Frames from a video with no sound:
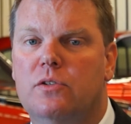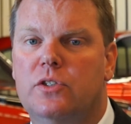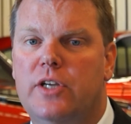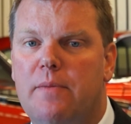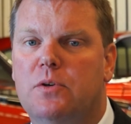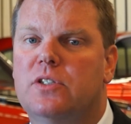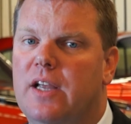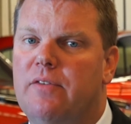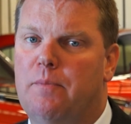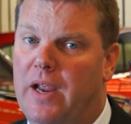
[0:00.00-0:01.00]
Chapter
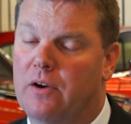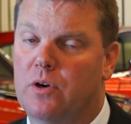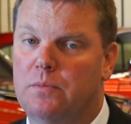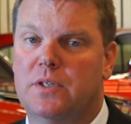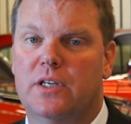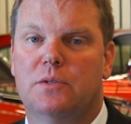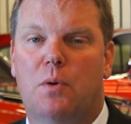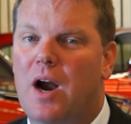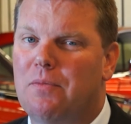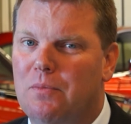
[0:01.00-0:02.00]
7 bankruptcy is
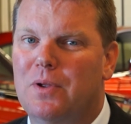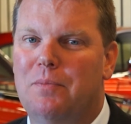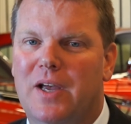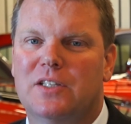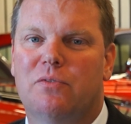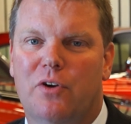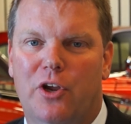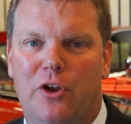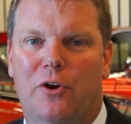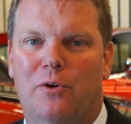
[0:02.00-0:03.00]
probably best for
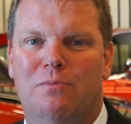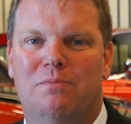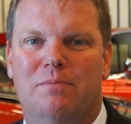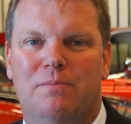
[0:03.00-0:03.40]
you.